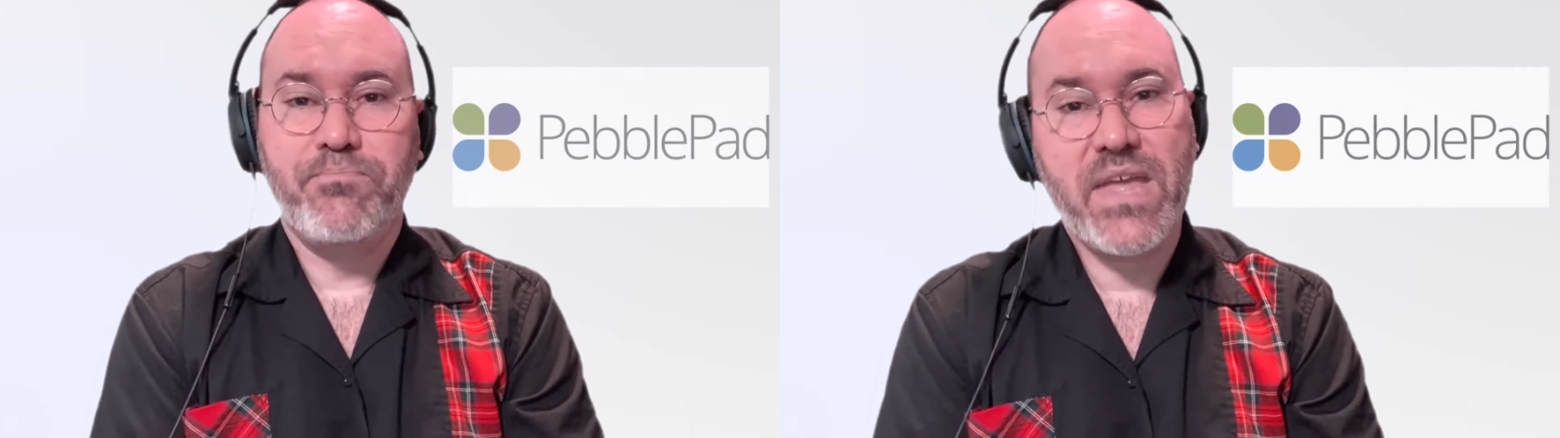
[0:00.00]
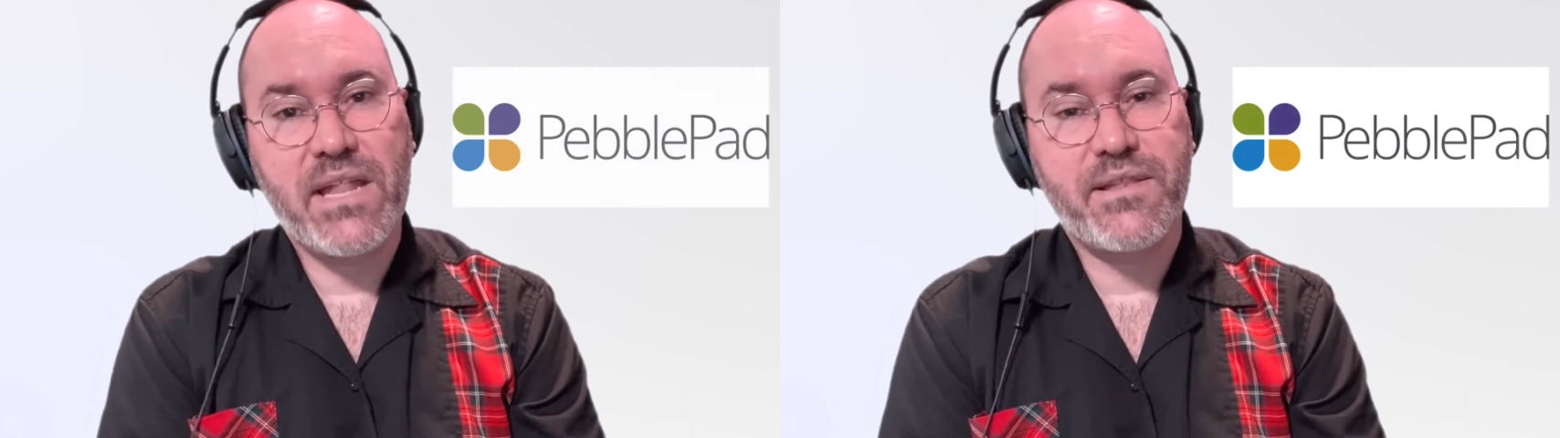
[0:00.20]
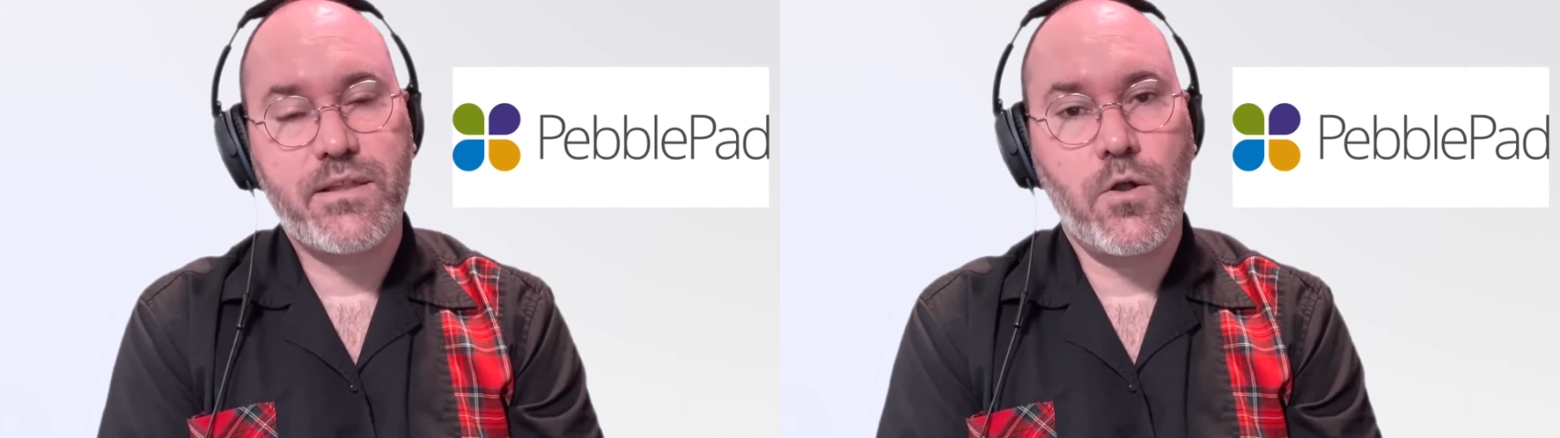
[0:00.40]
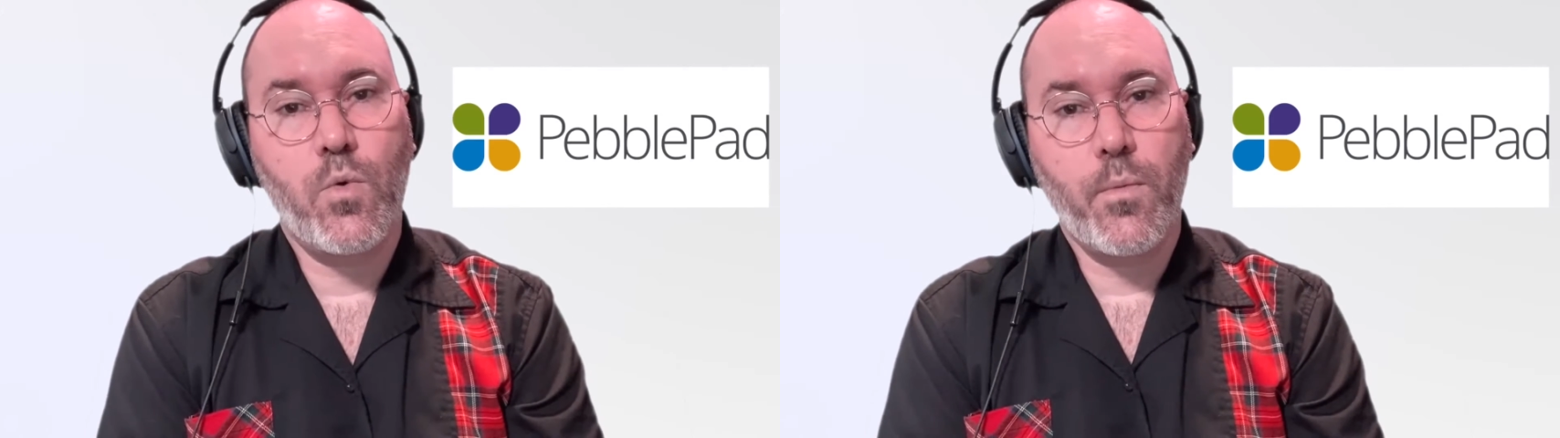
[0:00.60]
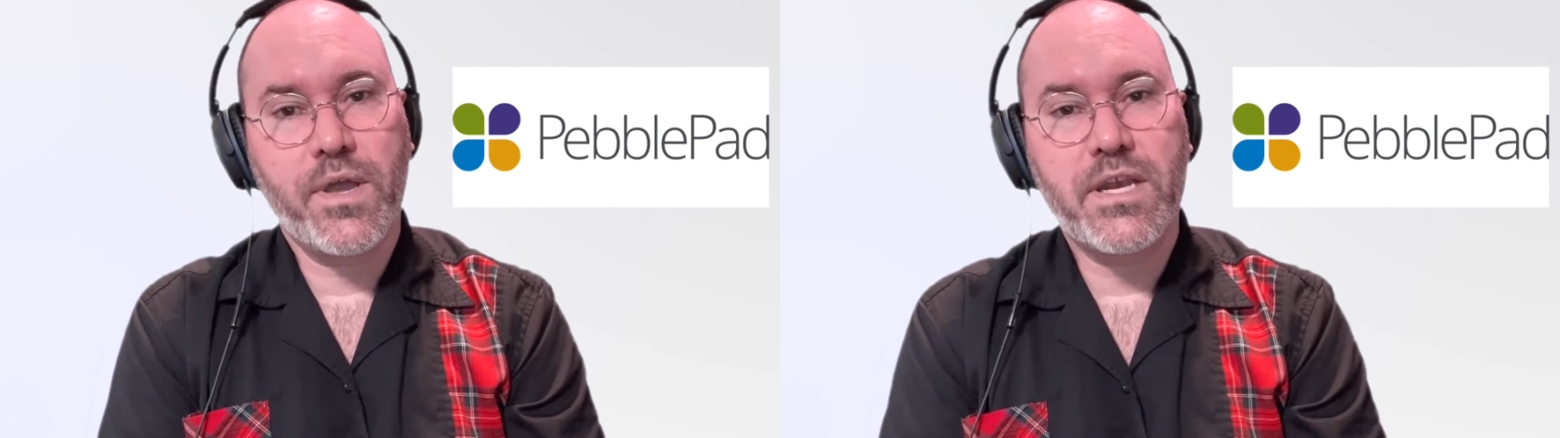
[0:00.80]
And so
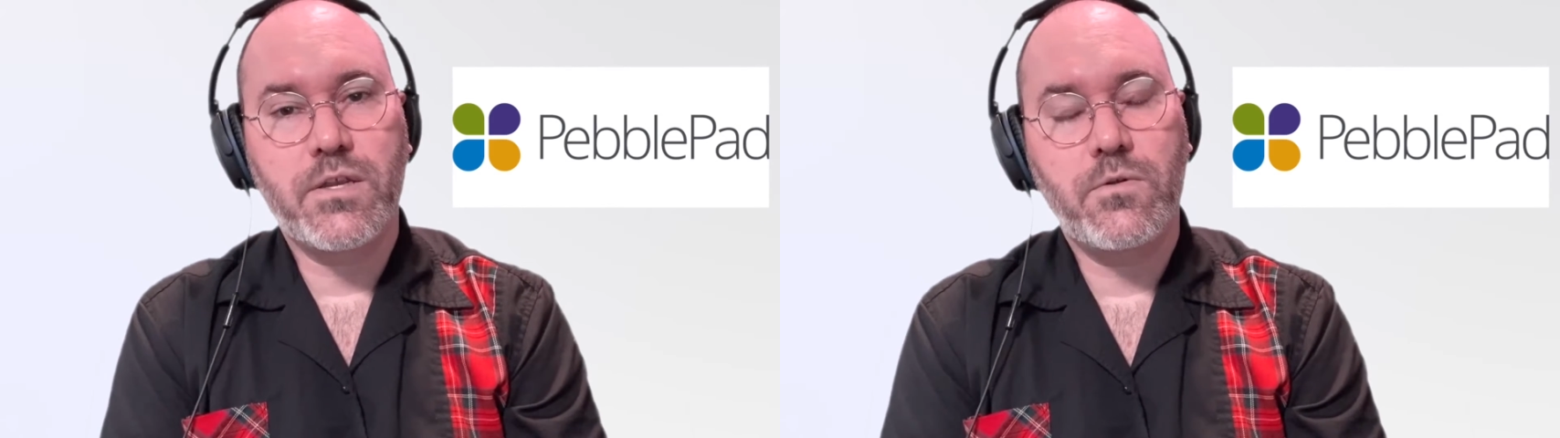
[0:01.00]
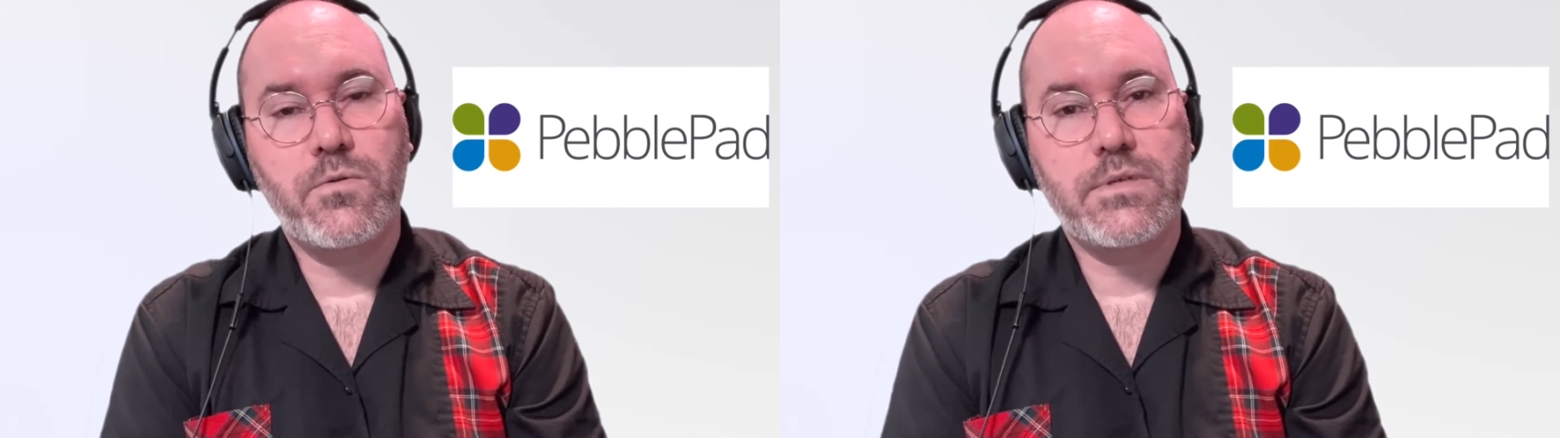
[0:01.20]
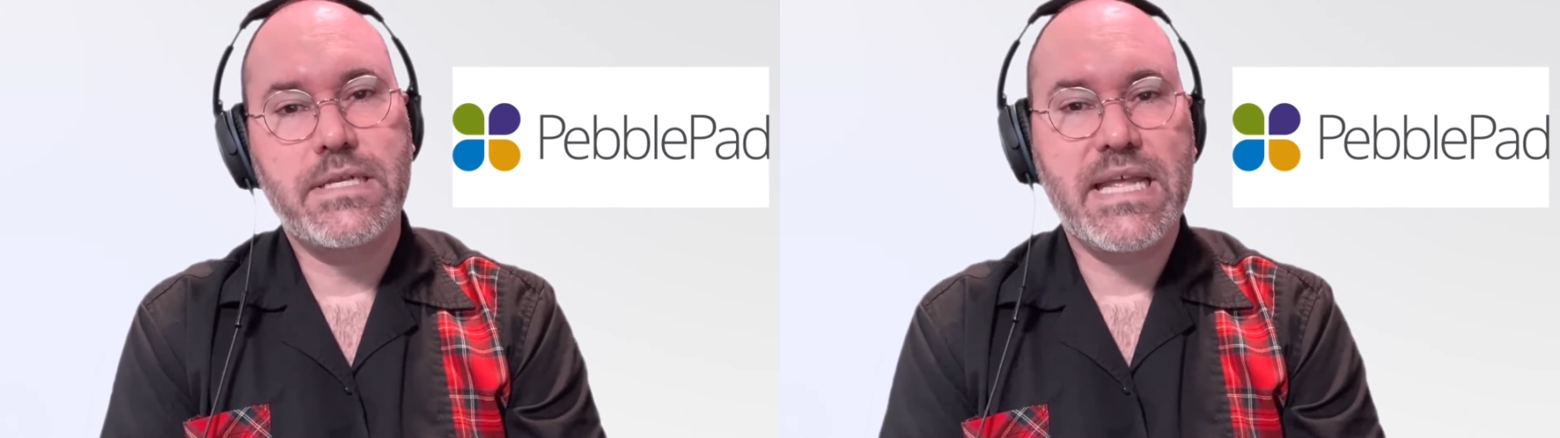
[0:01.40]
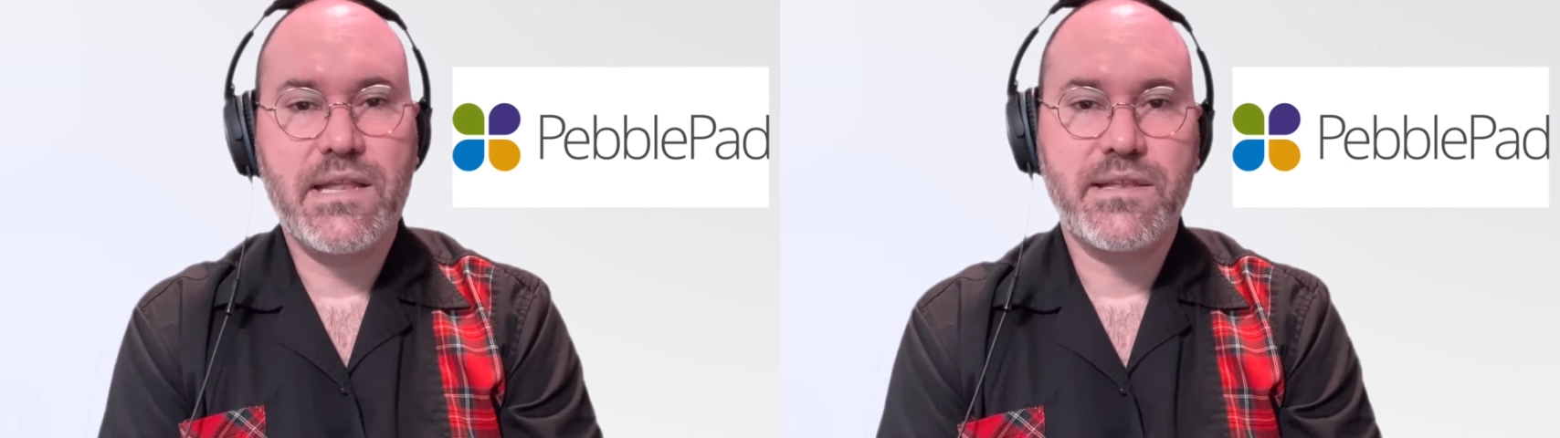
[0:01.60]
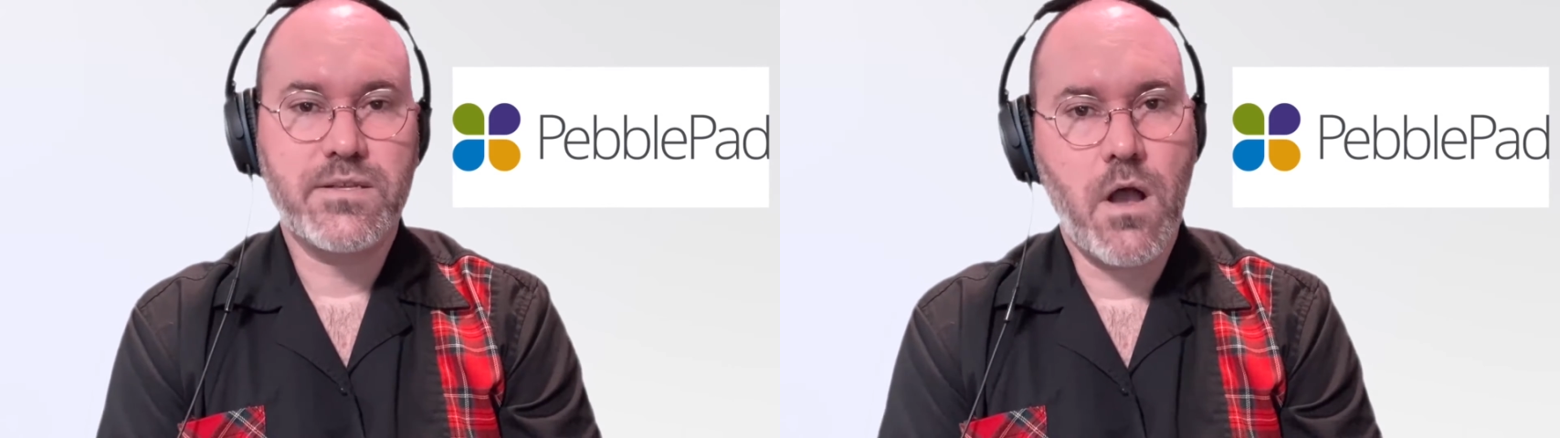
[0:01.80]
what we're going to do
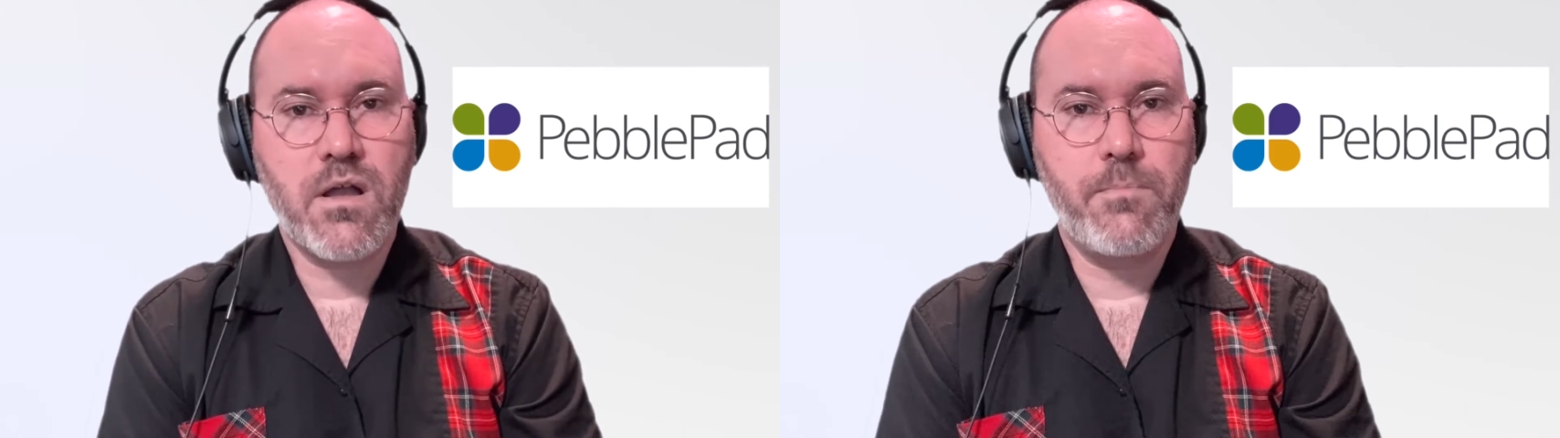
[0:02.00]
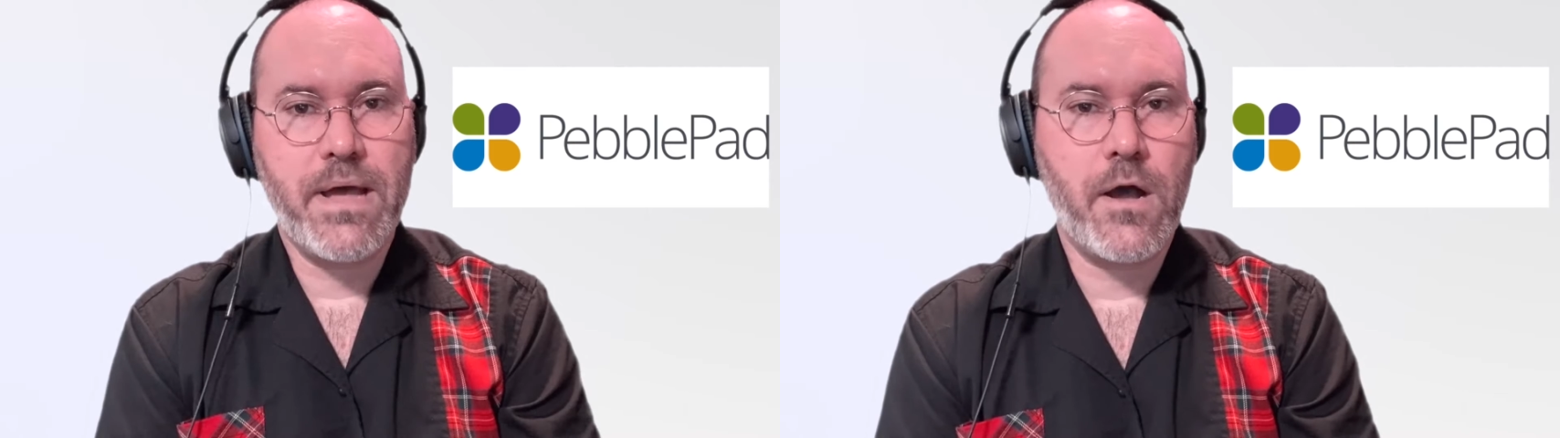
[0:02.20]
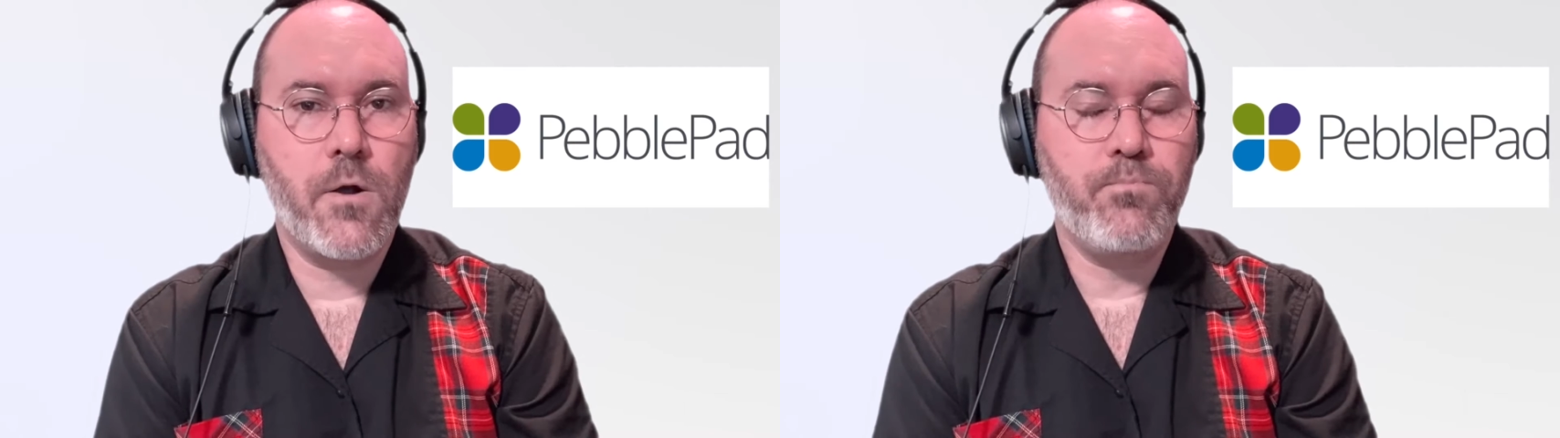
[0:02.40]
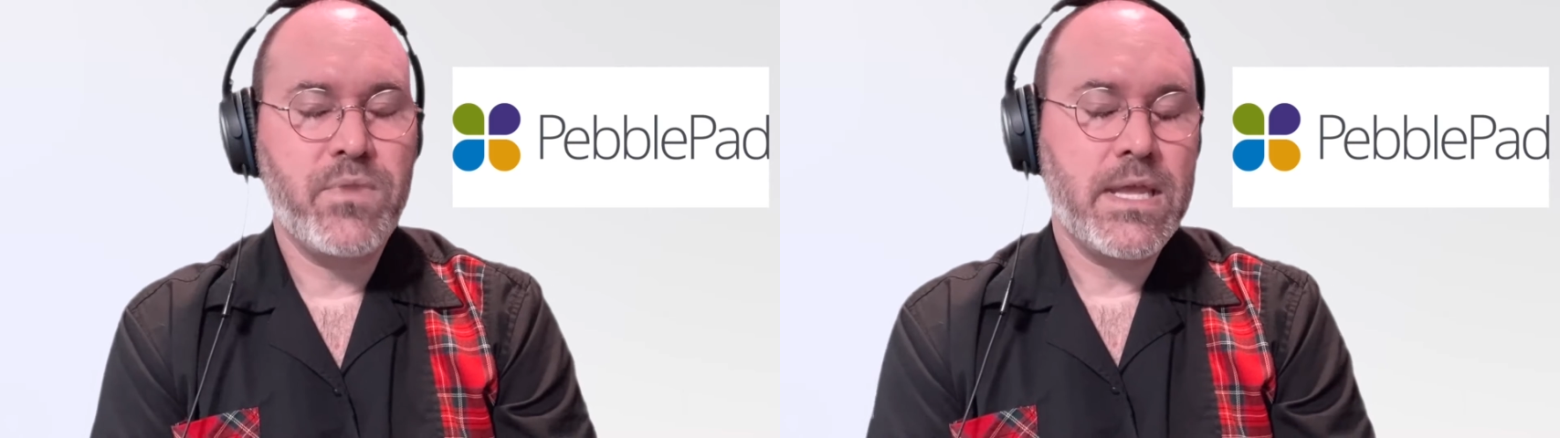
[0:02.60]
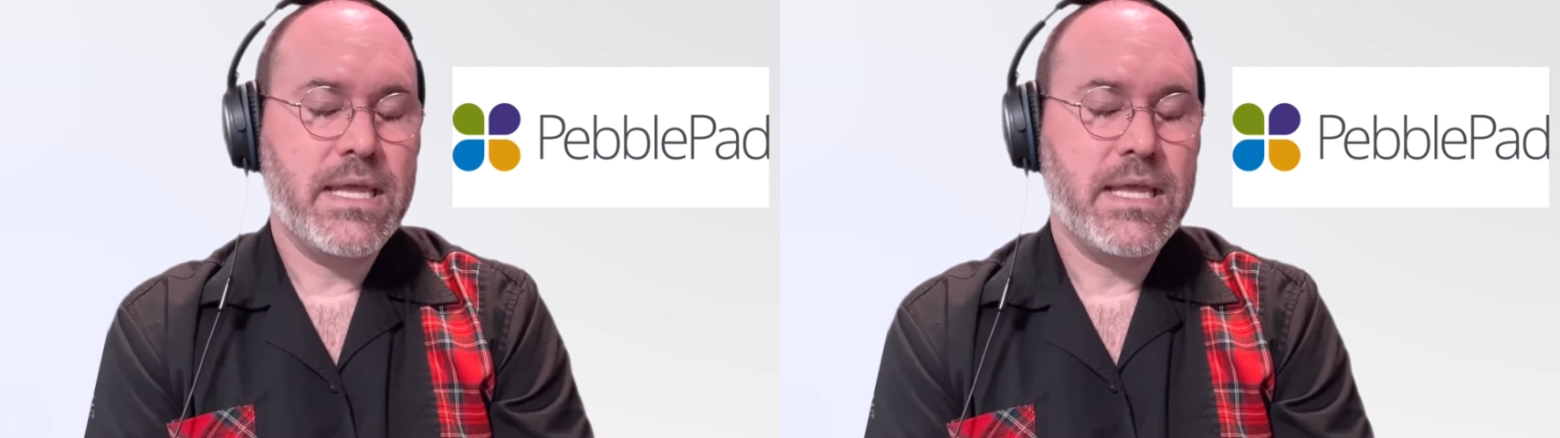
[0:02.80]
is talk about